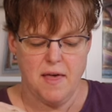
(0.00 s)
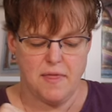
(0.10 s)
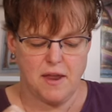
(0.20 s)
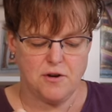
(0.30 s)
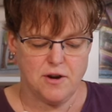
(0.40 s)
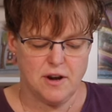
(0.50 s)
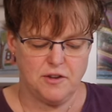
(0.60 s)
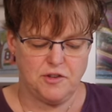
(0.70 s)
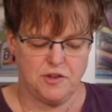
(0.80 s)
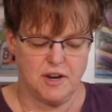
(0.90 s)
Then you're going to
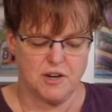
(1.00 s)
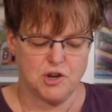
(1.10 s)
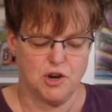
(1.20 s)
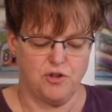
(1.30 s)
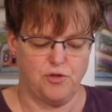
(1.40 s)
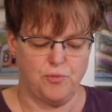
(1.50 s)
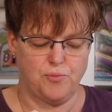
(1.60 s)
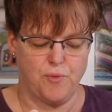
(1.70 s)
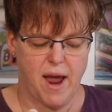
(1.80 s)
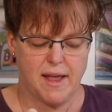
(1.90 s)
stitch
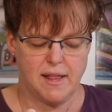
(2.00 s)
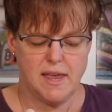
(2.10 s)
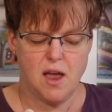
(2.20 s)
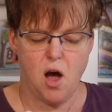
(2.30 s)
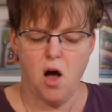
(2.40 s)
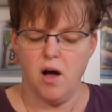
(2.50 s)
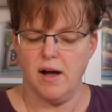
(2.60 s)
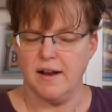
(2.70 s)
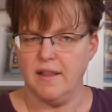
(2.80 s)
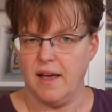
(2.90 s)
directly
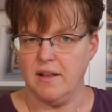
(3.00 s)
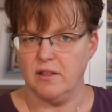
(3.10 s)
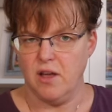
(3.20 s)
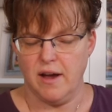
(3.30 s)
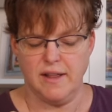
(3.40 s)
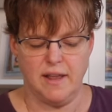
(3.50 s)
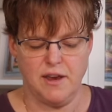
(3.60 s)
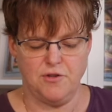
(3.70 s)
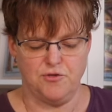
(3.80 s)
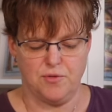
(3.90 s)
on that line that
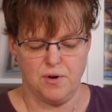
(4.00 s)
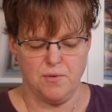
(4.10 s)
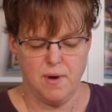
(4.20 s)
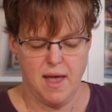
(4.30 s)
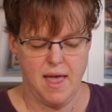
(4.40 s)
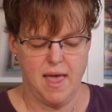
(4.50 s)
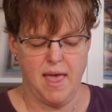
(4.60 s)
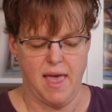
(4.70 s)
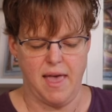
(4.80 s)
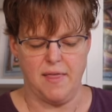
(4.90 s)
you drew,
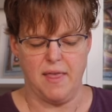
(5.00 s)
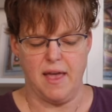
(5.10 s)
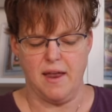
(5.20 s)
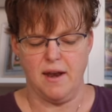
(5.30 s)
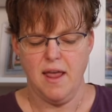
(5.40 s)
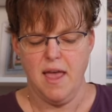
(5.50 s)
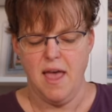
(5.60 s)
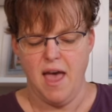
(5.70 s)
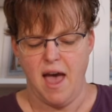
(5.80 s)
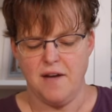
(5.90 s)
and then
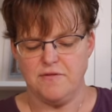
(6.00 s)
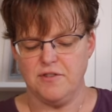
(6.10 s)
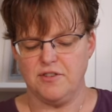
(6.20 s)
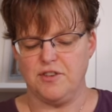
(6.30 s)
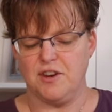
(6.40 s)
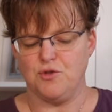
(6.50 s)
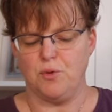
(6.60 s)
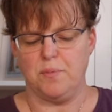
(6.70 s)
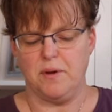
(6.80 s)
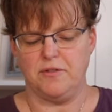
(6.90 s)
after a stitch,
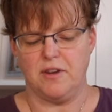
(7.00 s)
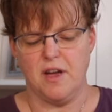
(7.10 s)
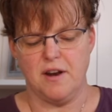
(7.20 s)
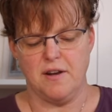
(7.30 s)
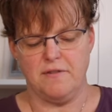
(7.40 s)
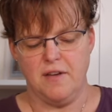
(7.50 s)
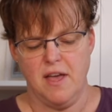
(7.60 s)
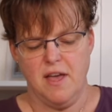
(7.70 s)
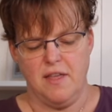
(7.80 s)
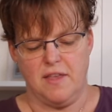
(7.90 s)
we'll be able to cut off
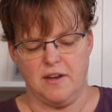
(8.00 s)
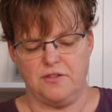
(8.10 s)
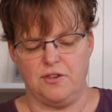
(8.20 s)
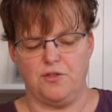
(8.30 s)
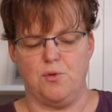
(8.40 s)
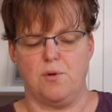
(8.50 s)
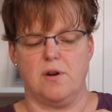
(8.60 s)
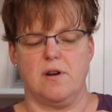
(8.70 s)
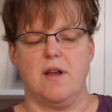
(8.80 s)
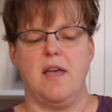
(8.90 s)
the excess
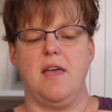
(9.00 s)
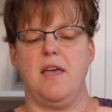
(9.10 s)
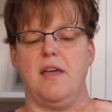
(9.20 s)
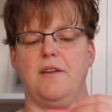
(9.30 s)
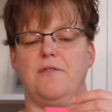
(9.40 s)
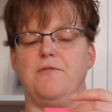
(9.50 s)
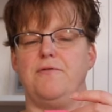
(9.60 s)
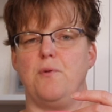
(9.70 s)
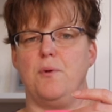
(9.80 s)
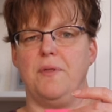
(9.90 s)
corner and
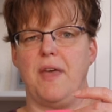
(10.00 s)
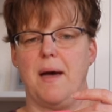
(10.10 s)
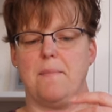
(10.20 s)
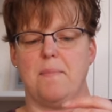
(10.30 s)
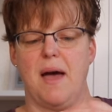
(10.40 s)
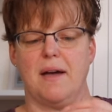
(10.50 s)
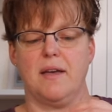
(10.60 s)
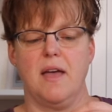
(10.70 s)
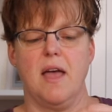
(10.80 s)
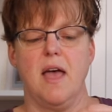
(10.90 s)
fold that back.